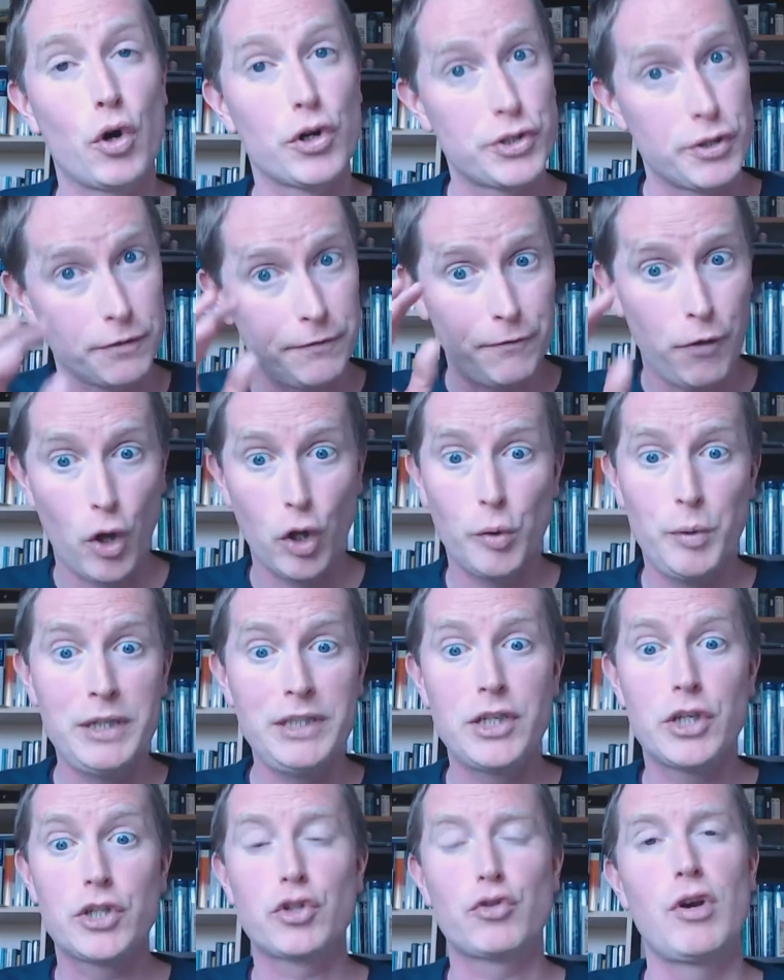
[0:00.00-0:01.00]
the following
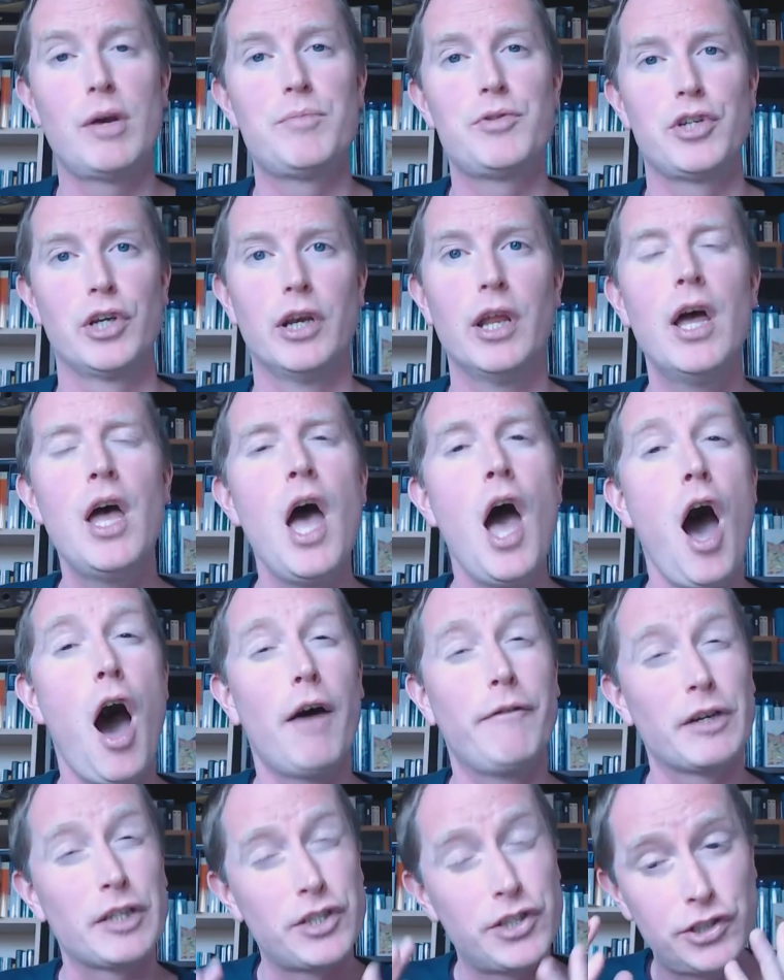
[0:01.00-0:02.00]
description of
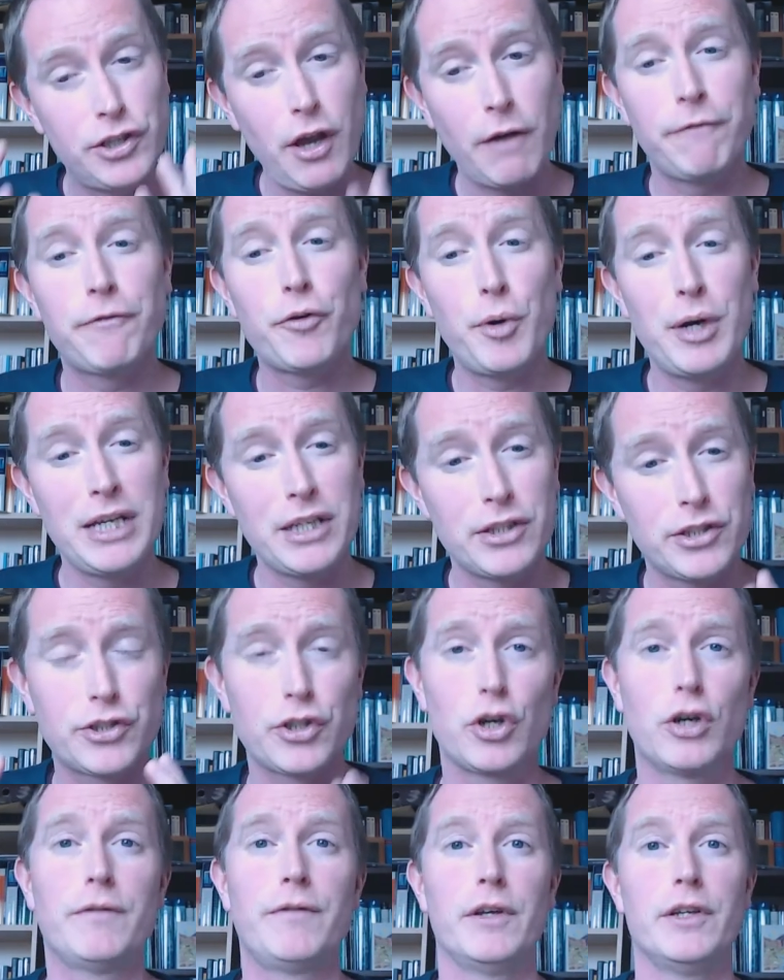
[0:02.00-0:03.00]
a suffering
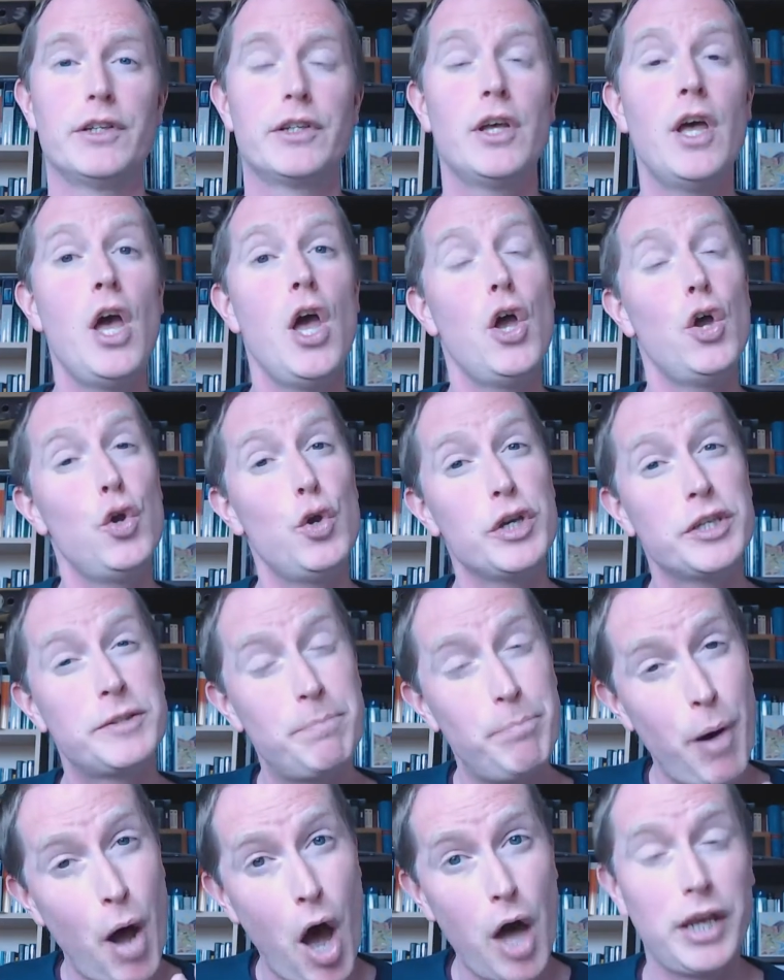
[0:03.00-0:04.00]
servant who is
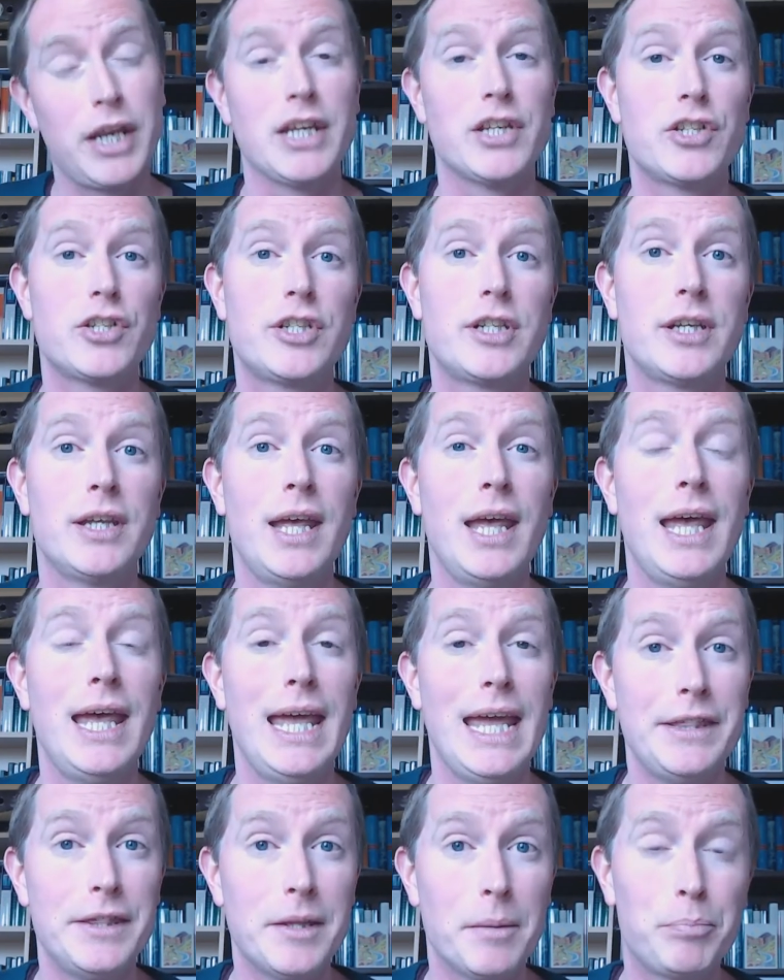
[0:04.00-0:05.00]
punished
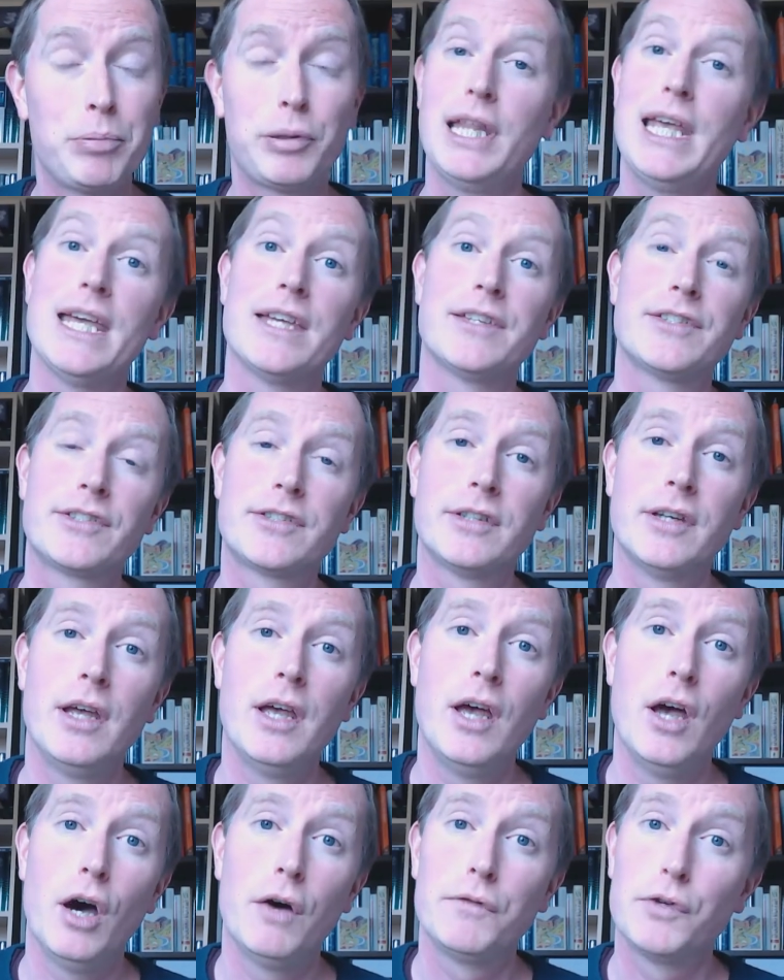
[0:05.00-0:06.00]
in the place
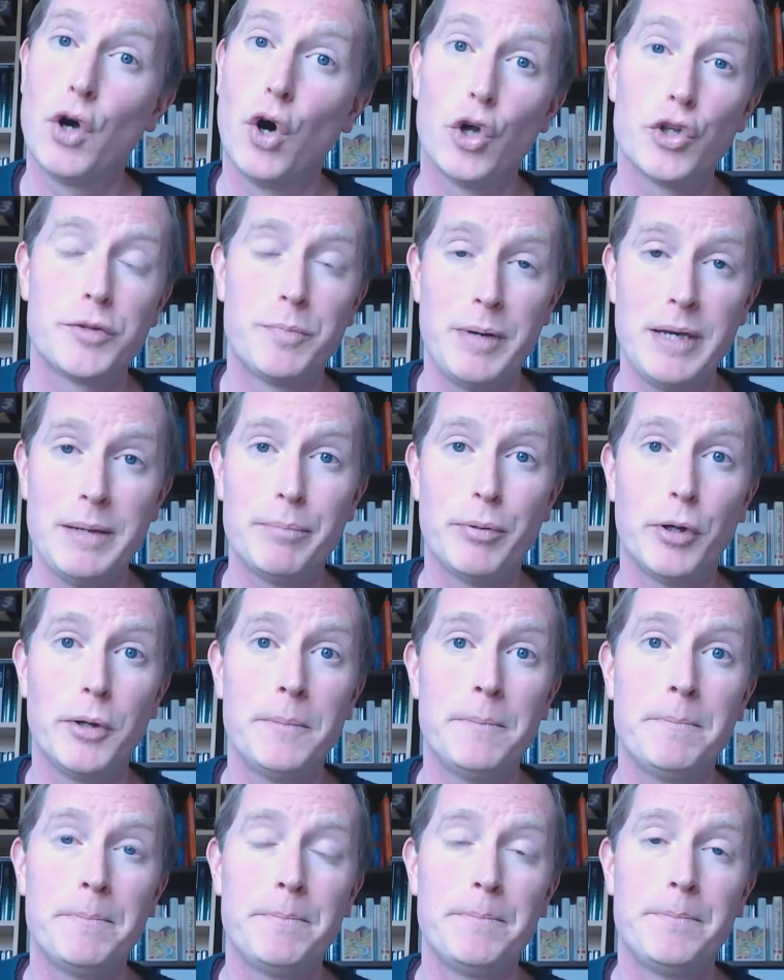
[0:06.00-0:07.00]
of God's people.
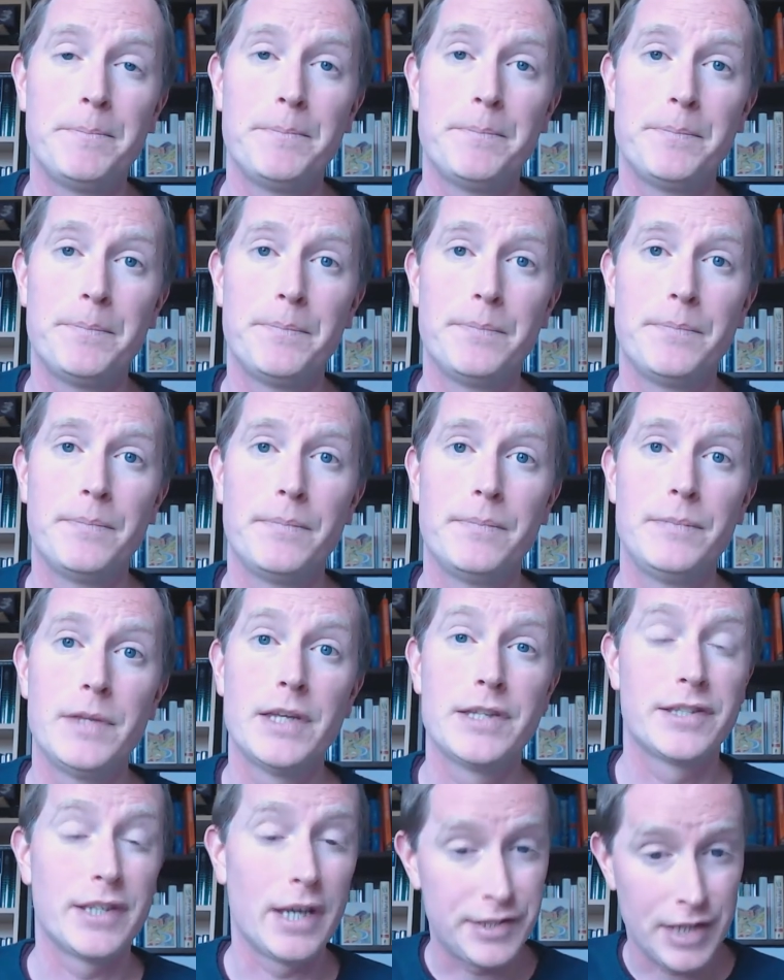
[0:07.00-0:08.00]

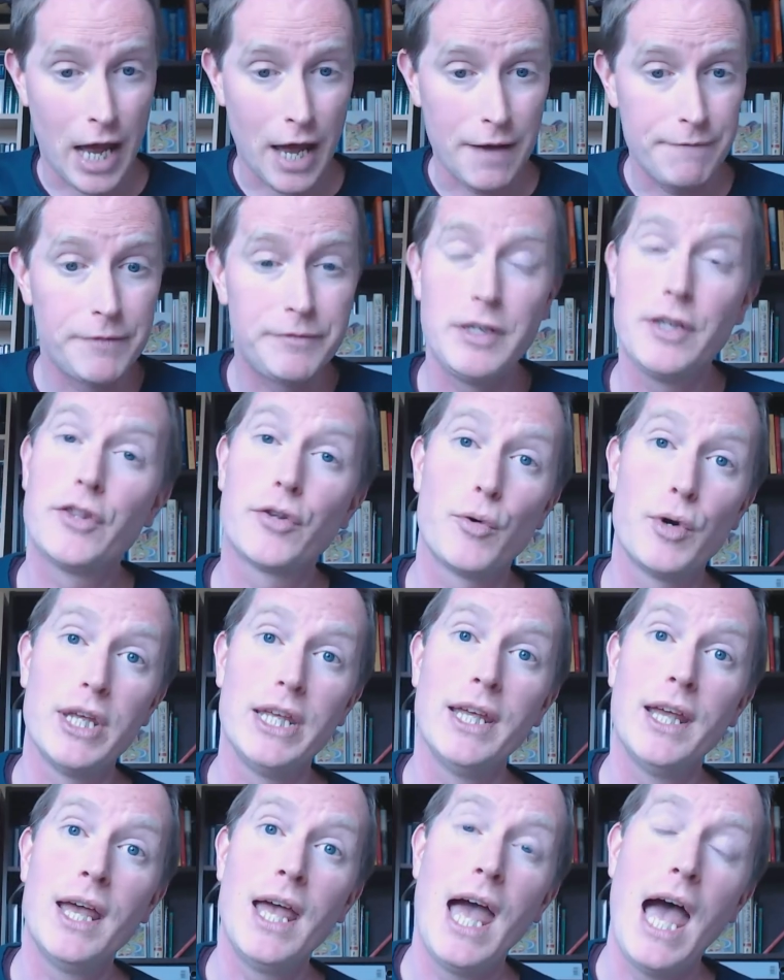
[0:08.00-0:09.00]
This is Isaiah 53
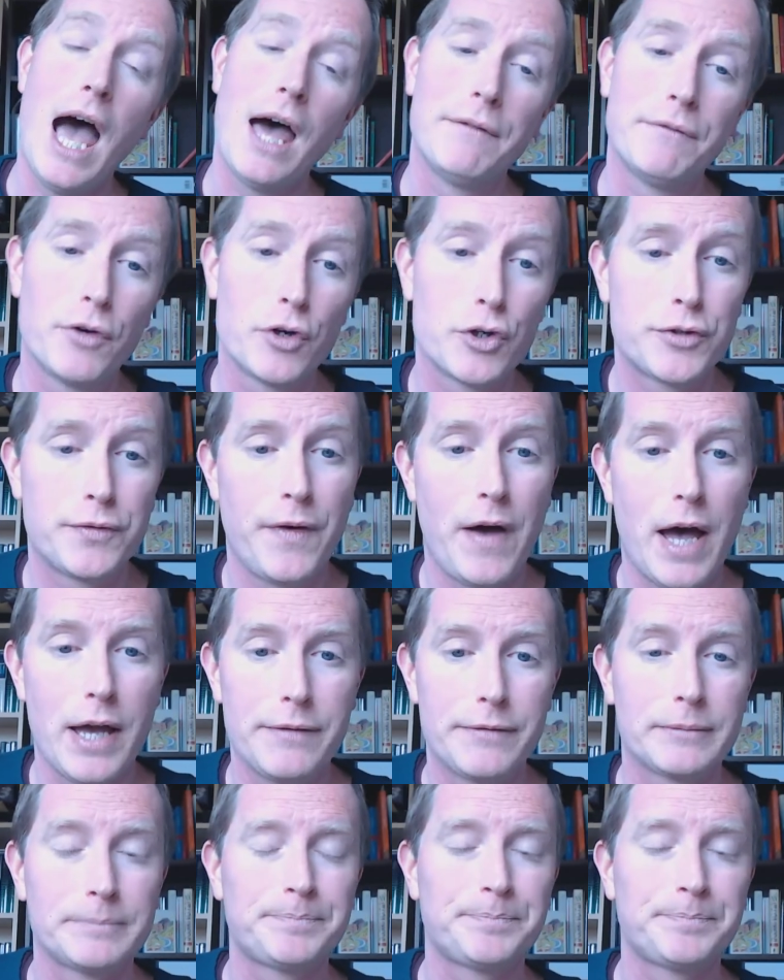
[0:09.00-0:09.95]
and verse 5.